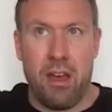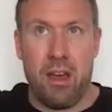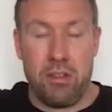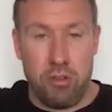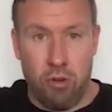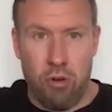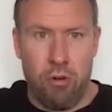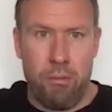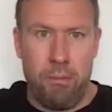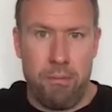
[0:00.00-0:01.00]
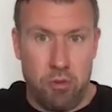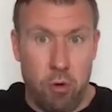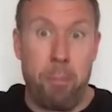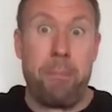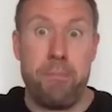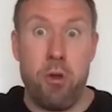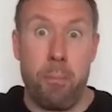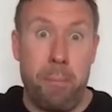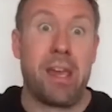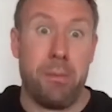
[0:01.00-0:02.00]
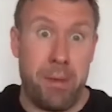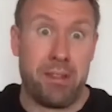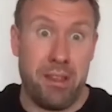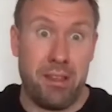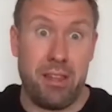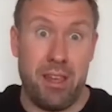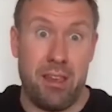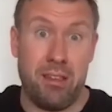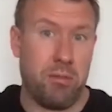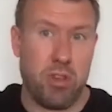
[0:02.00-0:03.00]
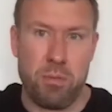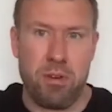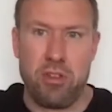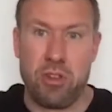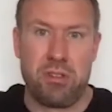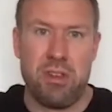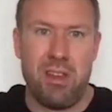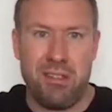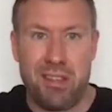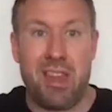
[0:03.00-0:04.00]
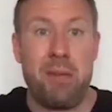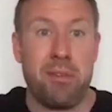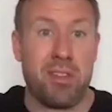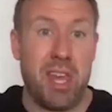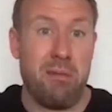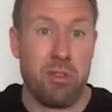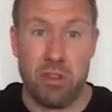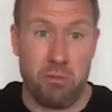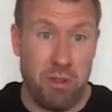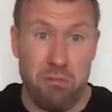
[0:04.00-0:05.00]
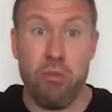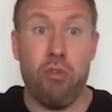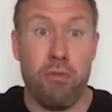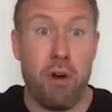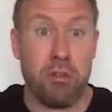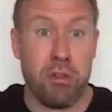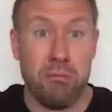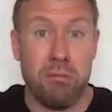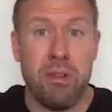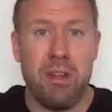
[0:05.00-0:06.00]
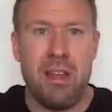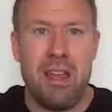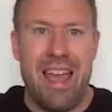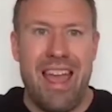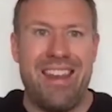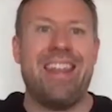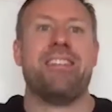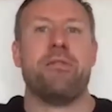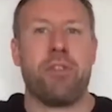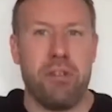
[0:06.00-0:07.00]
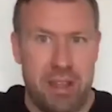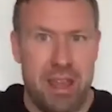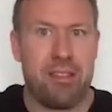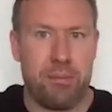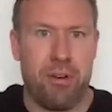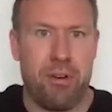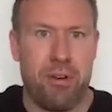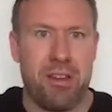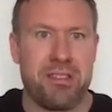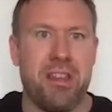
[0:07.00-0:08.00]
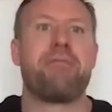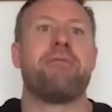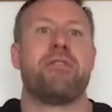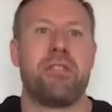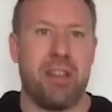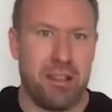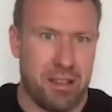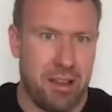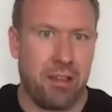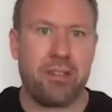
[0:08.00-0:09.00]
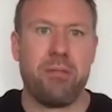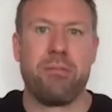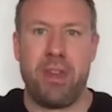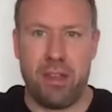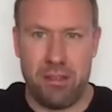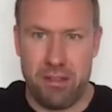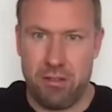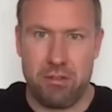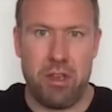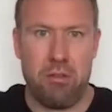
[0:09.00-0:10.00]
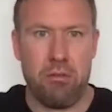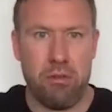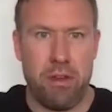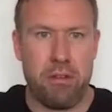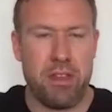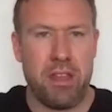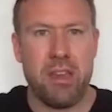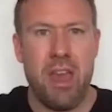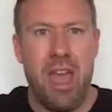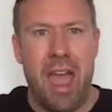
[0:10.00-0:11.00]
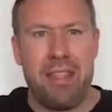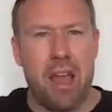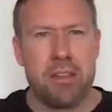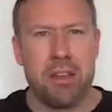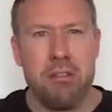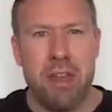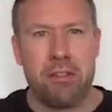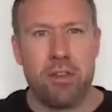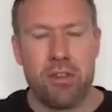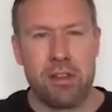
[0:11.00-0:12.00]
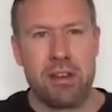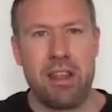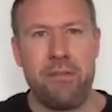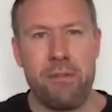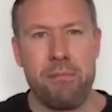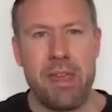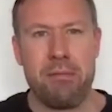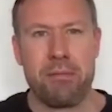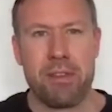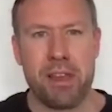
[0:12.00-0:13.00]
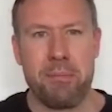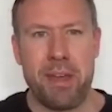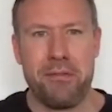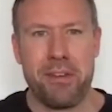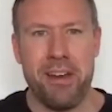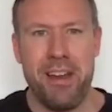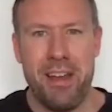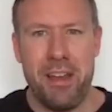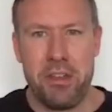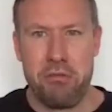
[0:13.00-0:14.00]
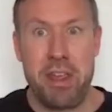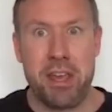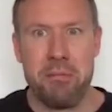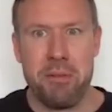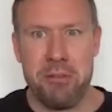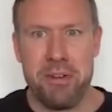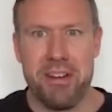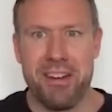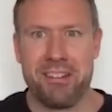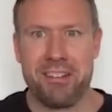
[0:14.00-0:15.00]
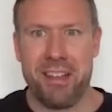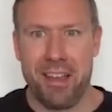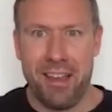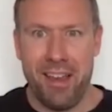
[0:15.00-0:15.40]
your bigger business tiers, which is probably just the same as teams, just with more volume. And then you've got the enterprise stuff, which is like the custom things and, you know, all of those needs. And I don't know, that just suddenly for me, it was like a bit of a eureka moment. And I was like,